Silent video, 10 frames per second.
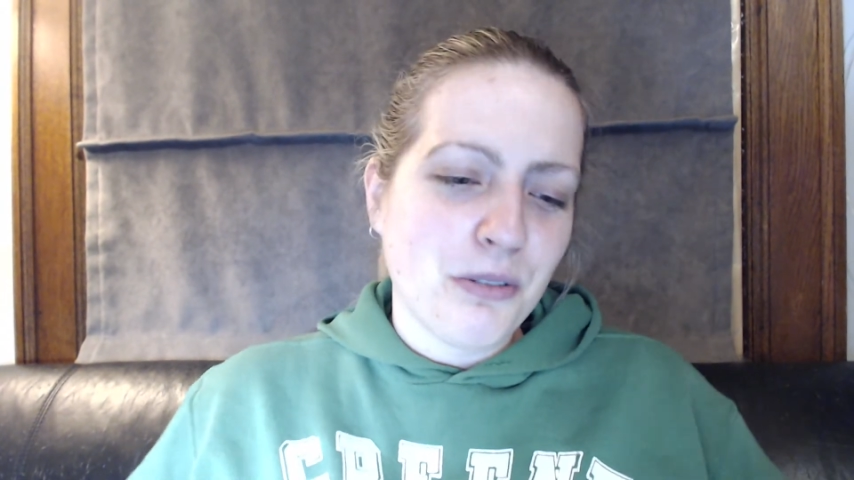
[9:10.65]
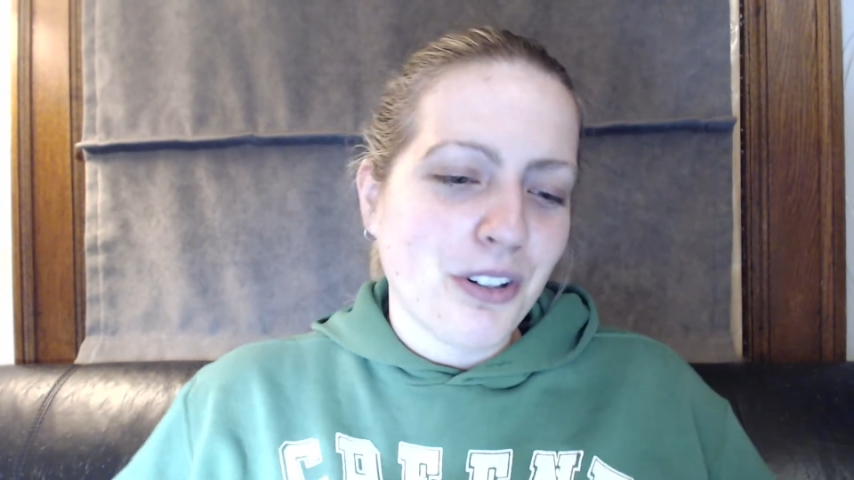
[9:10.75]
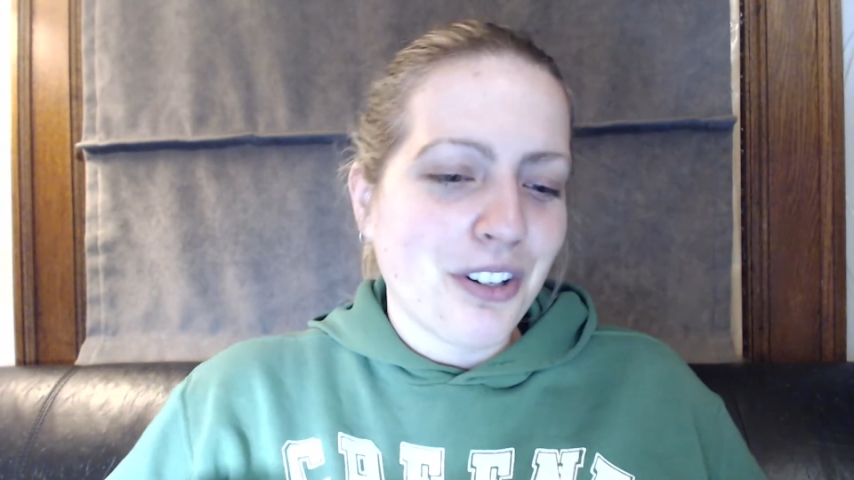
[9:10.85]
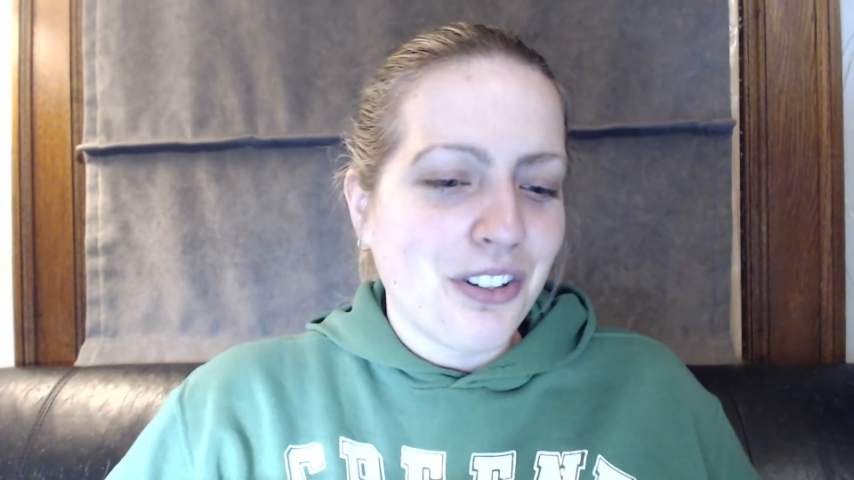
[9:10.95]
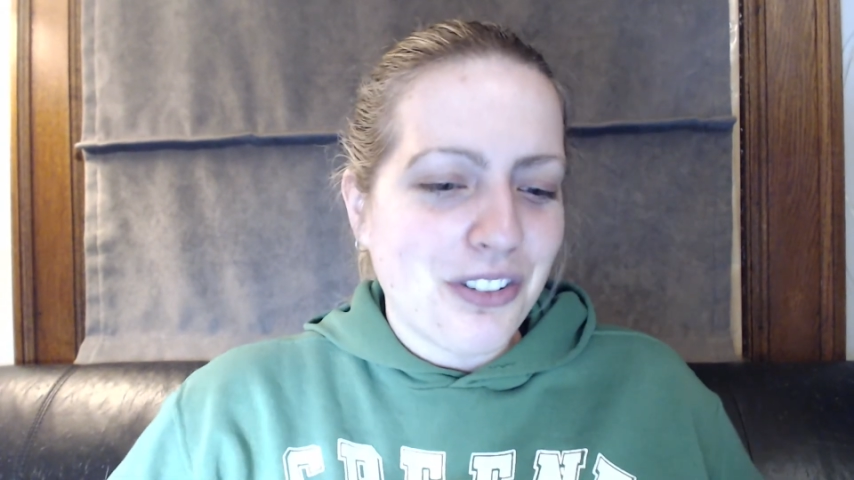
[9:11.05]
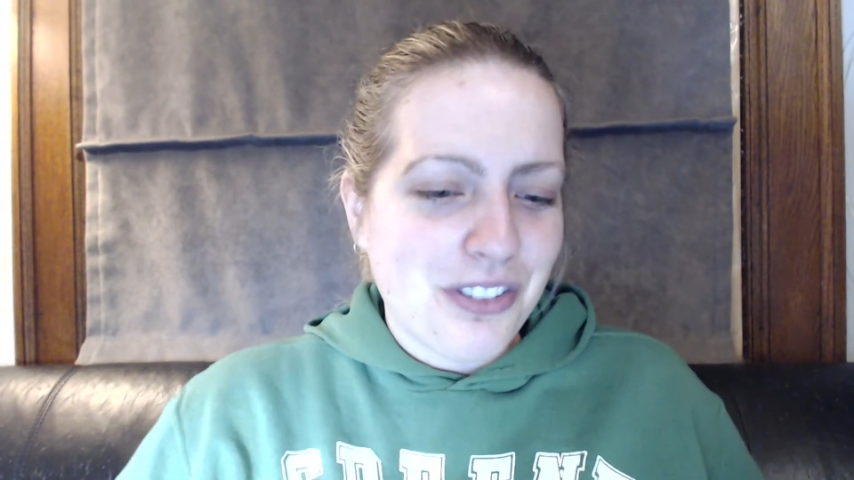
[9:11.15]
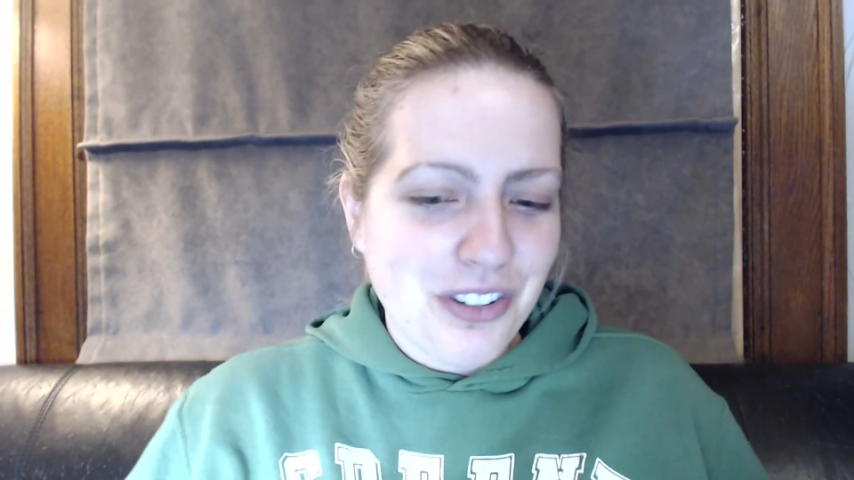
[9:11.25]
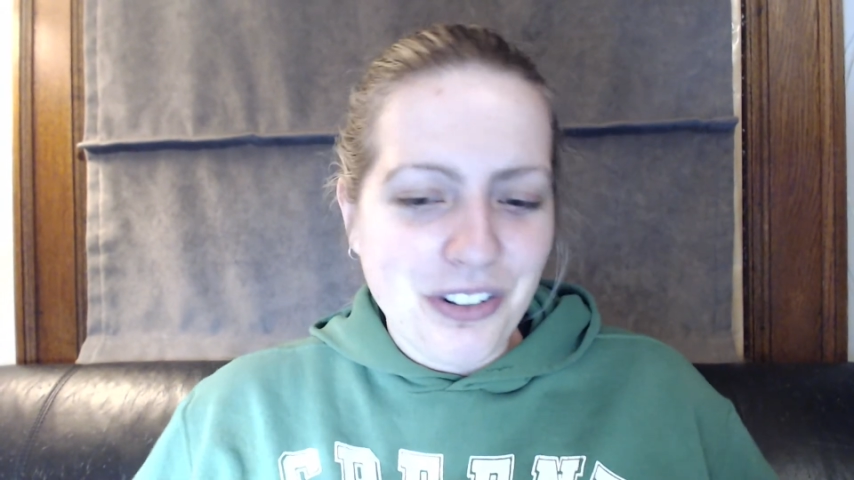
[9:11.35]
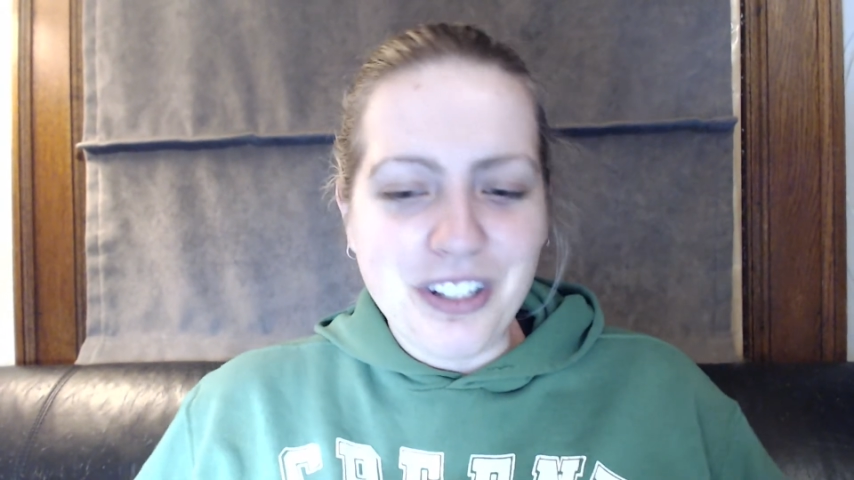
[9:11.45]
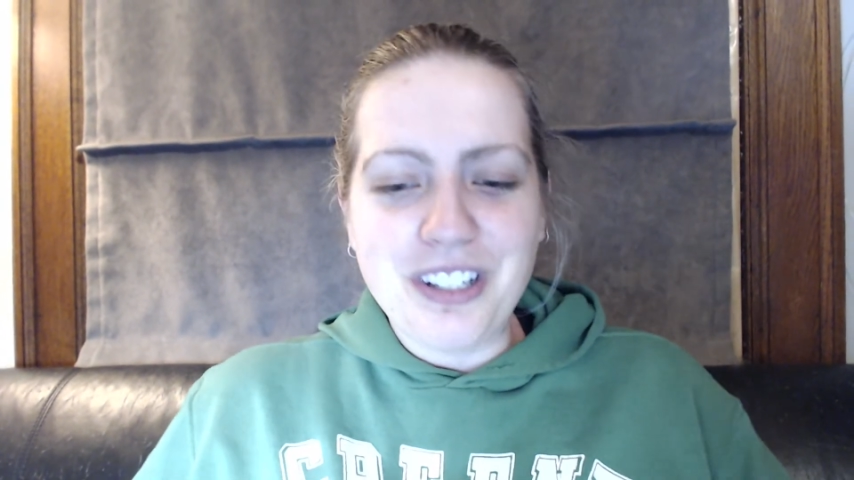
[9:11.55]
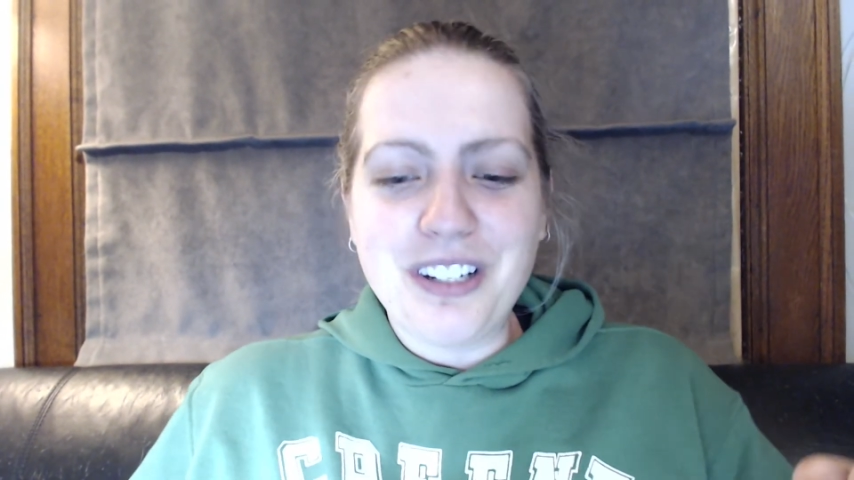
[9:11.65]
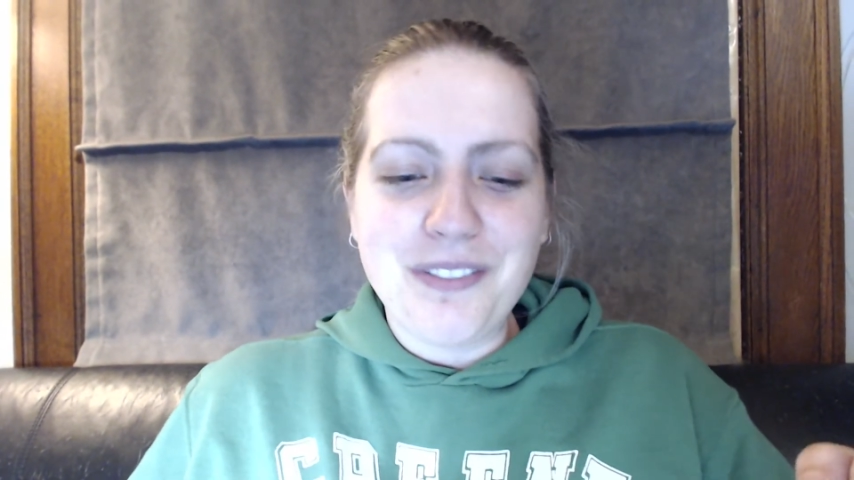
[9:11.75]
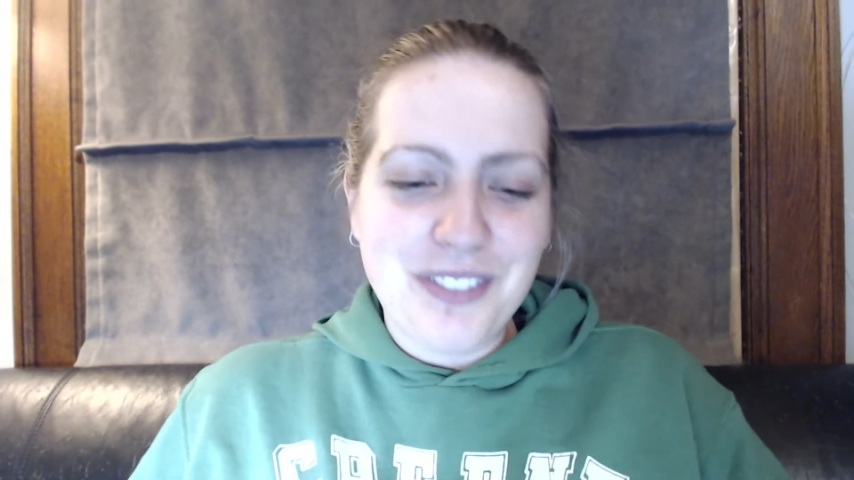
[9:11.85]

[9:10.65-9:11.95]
want to undo it, and